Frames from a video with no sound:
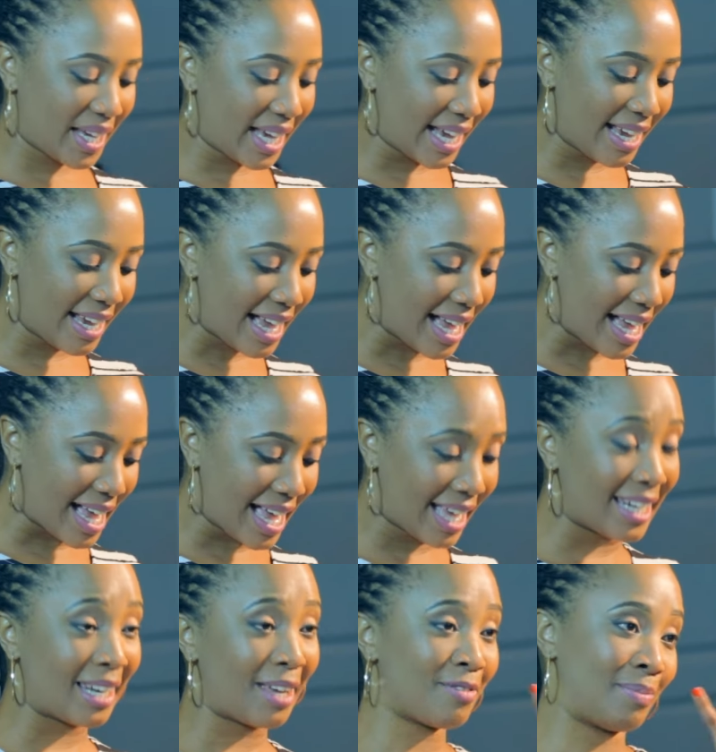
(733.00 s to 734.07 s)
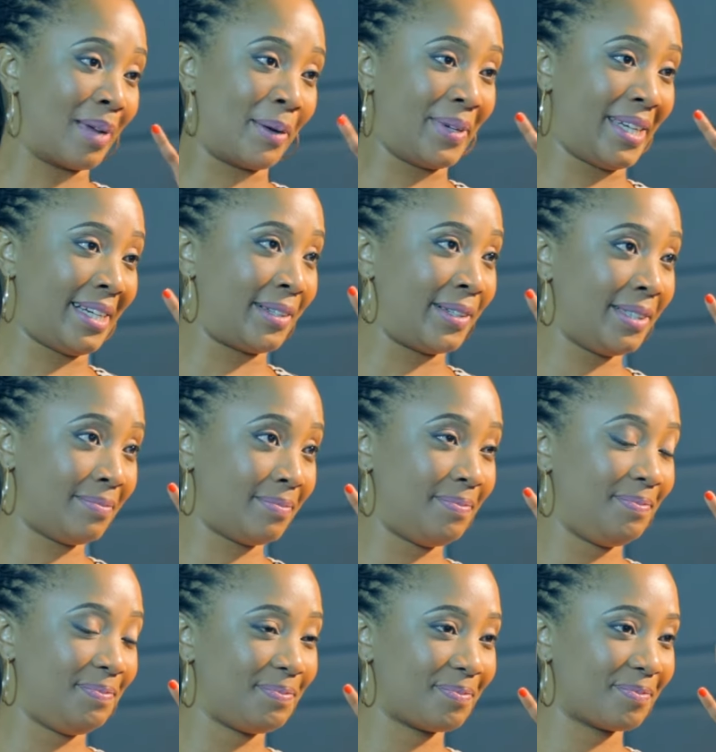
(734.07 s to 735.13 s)
Okay, I love my wedding ring.
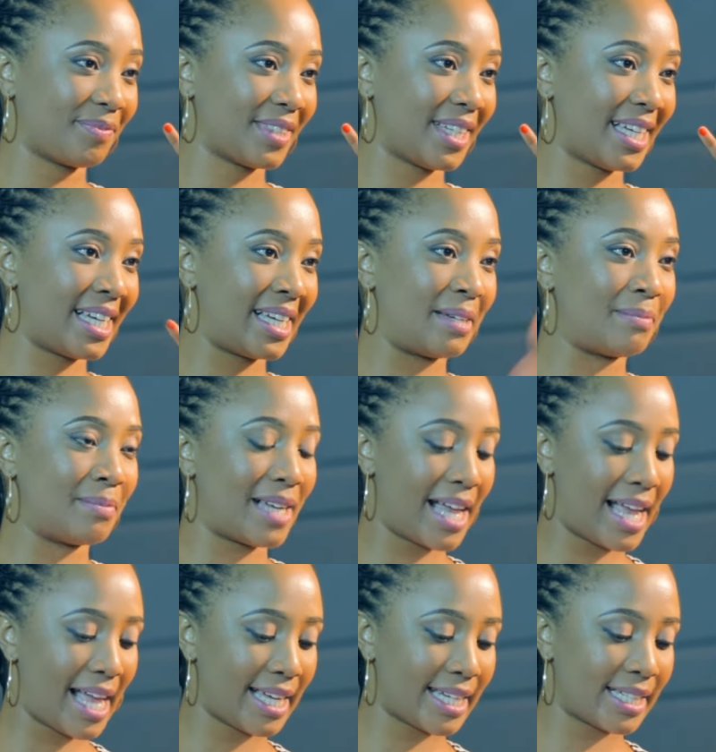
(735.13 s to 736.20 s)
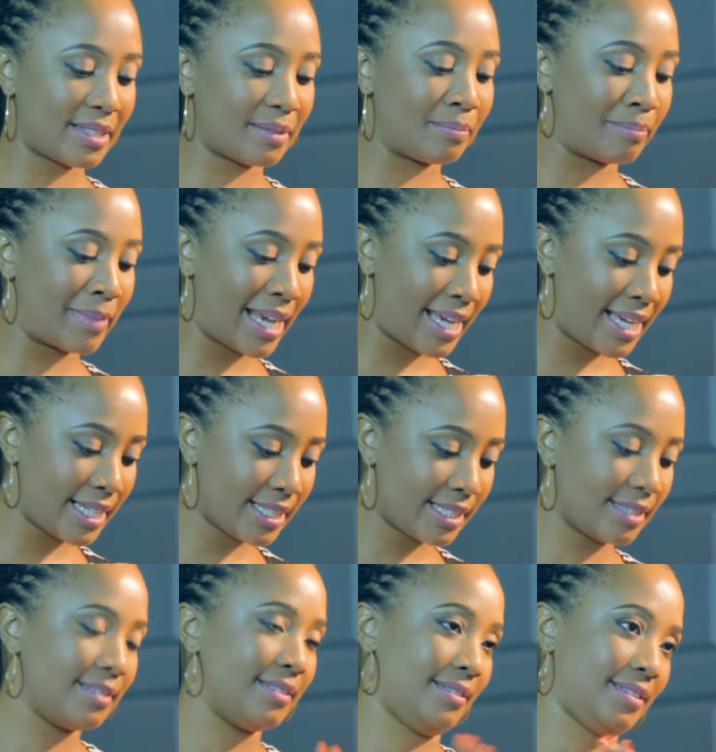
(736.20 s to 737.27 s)
I had it made.
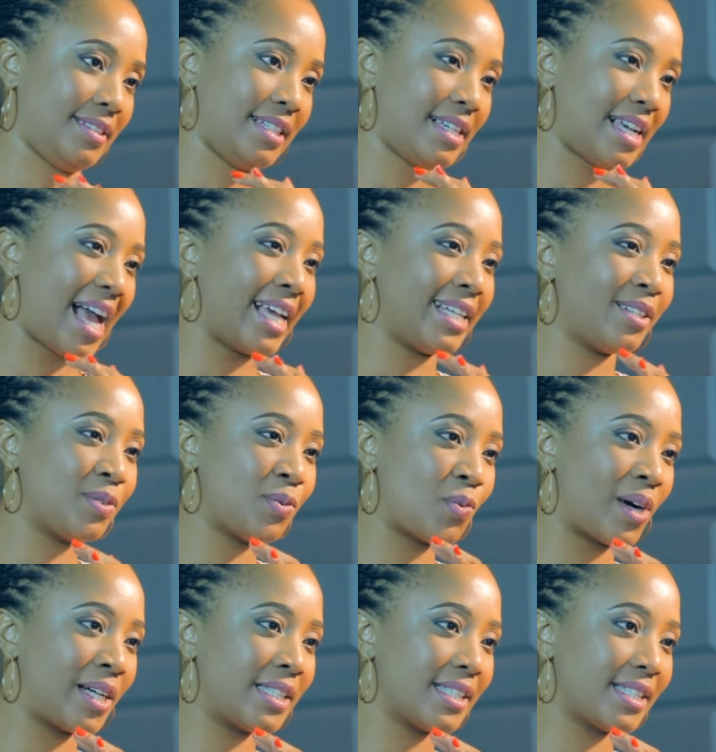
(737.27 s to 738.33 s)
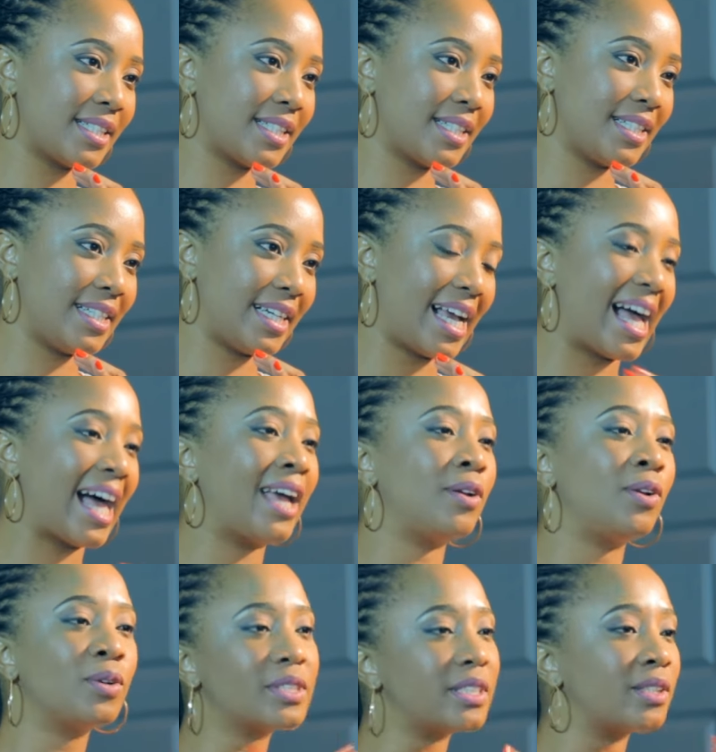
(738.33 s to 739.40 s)
I
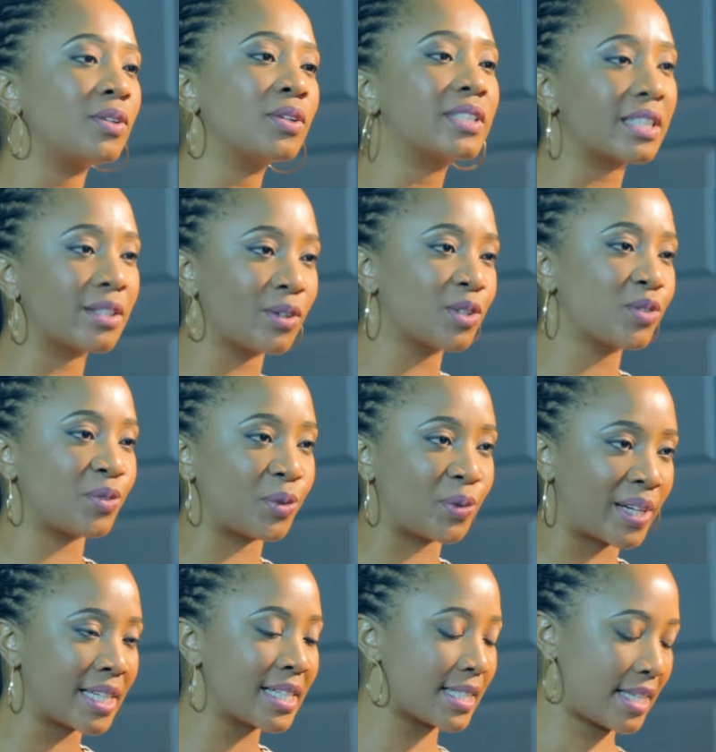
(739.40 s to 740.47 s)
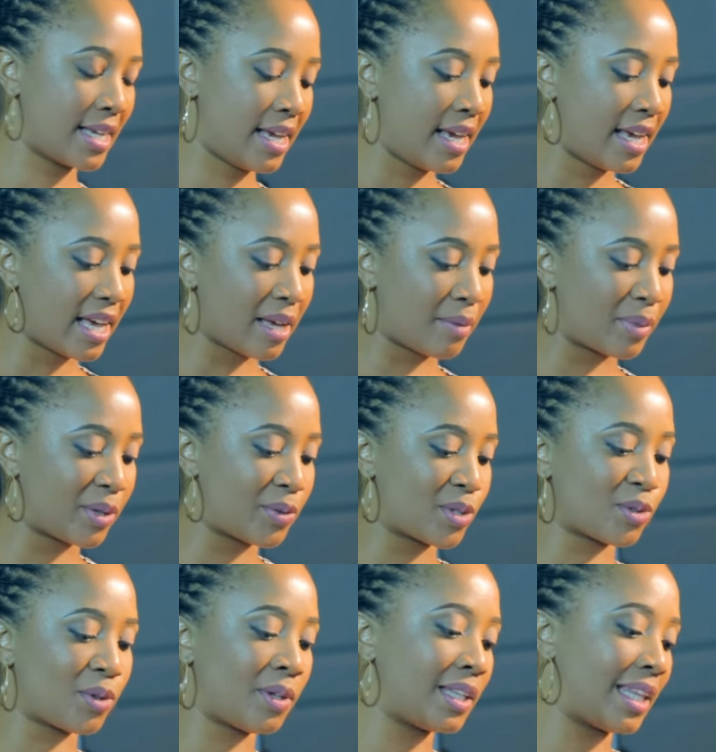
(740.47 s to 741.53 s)
looked and looked and looked for rings, but it
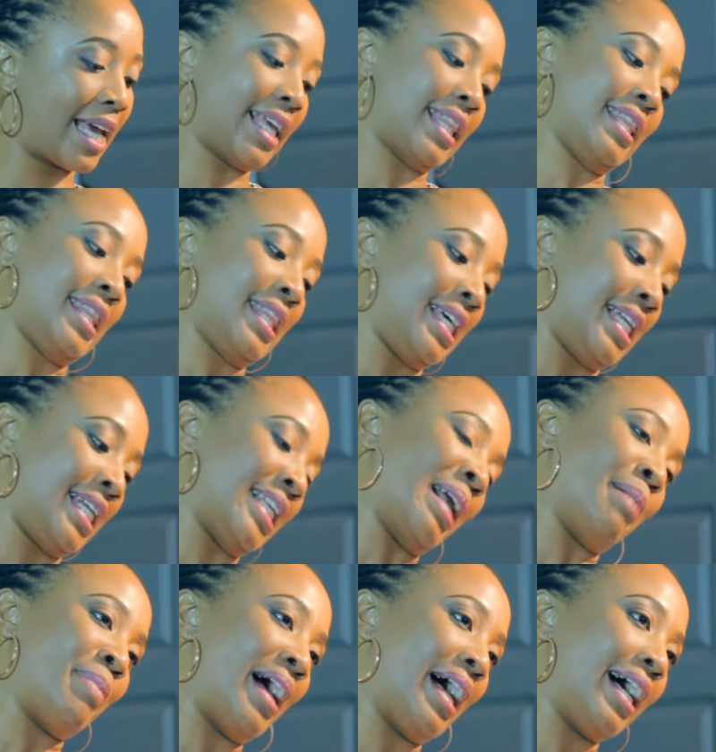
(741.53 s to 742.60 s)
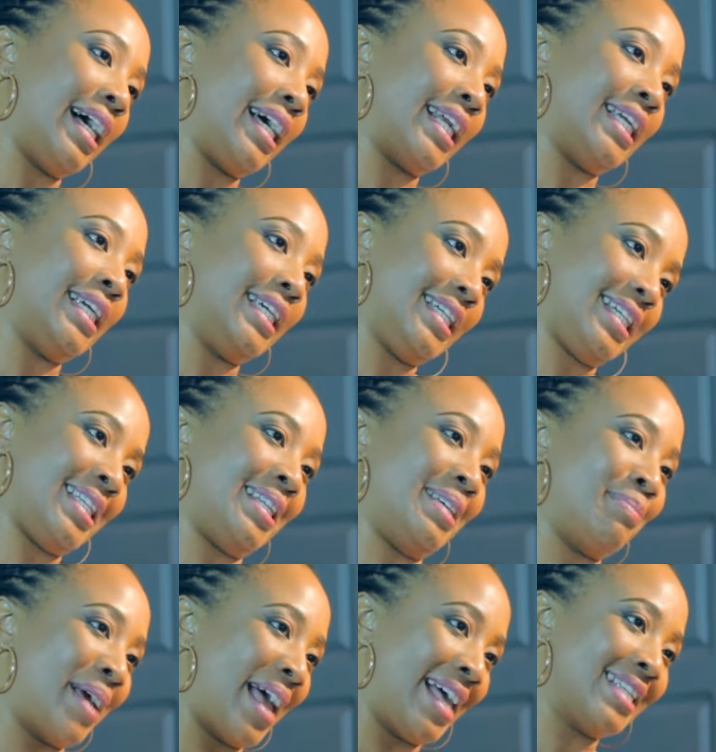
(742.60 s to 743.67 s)
was all like the little pahagare in
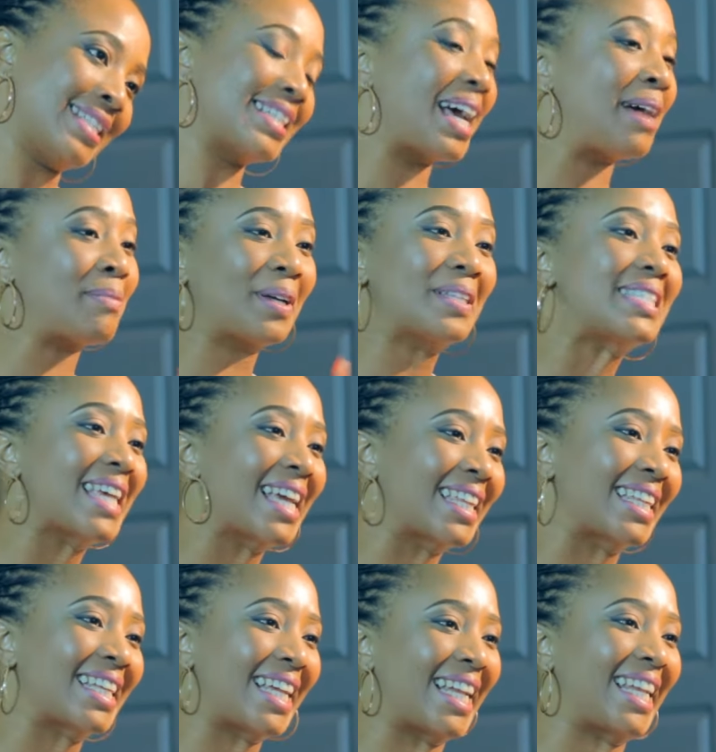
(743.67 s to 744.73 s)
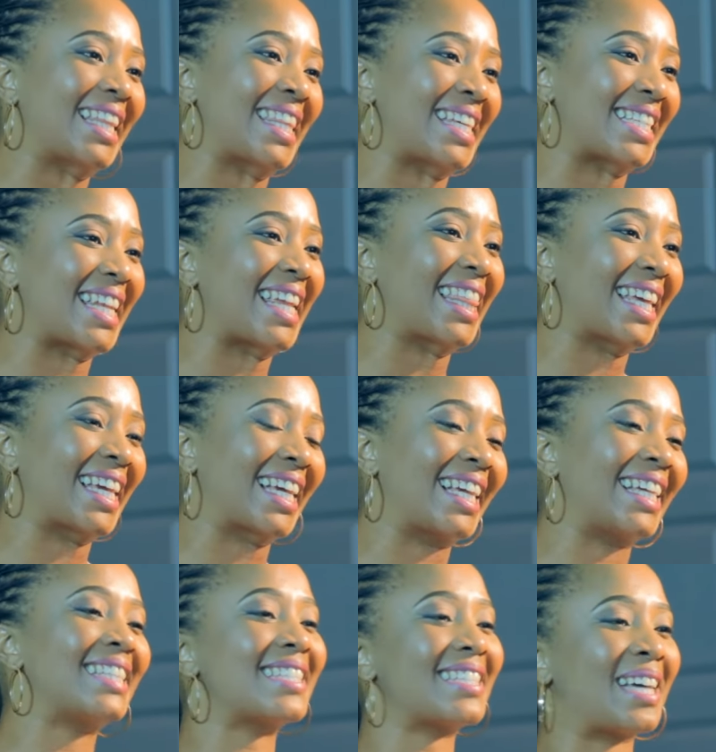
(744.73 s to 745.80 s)
the band. I'm not saying there's anything
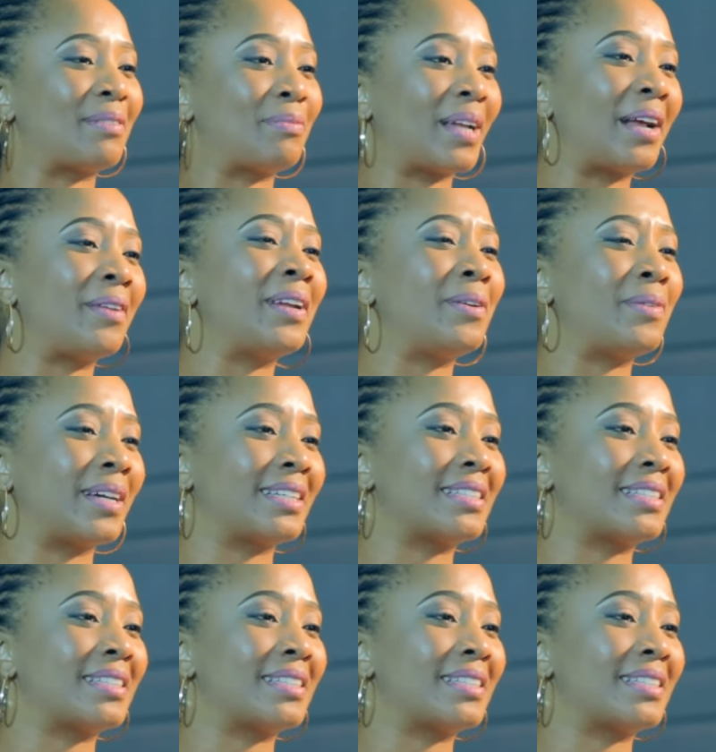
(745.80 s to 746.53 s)
against that, but I really